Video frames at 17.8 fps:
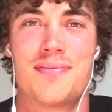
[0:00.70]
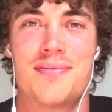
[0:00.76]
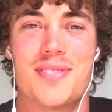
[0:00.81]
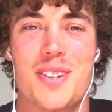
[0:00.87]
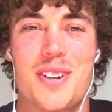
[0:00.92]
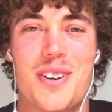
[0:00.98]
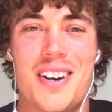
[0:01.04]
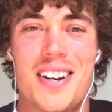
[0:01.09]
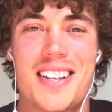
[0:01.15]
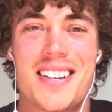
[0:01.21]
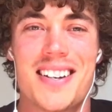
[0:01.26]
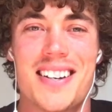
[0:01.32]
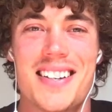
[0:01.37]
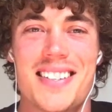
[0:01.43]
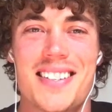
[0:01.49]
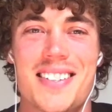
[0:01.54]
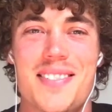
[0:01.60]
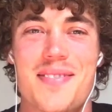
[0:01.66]
Alrighty
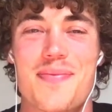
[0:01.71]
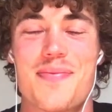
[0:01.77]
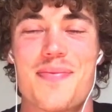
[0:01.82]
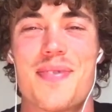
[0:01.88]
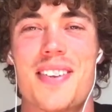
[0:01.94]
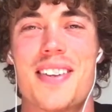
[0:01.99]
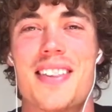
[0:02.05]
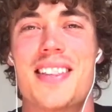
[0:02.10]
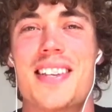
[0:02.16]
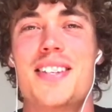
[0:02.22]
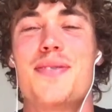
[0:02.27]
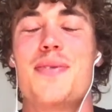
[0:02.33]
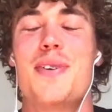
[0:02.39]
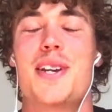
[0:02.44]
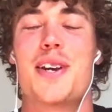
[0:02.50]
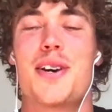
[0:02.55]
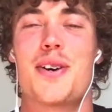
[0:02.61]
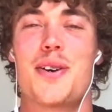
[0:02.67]
guys, this
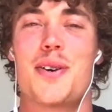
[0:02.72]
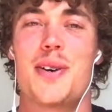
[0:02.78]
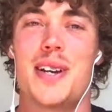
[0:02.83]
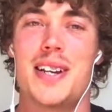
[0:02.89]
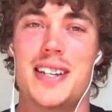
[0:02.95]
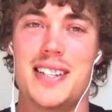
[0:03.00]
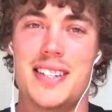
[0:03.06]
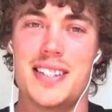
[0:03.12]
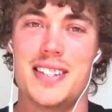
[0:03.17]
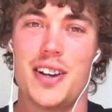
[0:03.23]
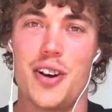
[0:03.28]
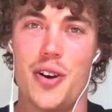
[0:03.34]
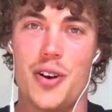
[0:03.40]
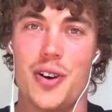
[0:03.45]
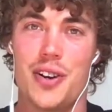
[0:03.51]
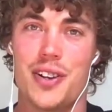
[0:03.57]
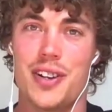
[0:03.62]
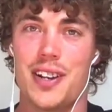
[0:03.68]
video is
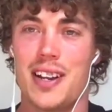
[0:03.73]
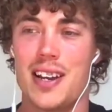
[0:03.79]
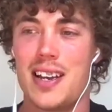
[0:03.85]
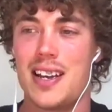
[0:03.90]
on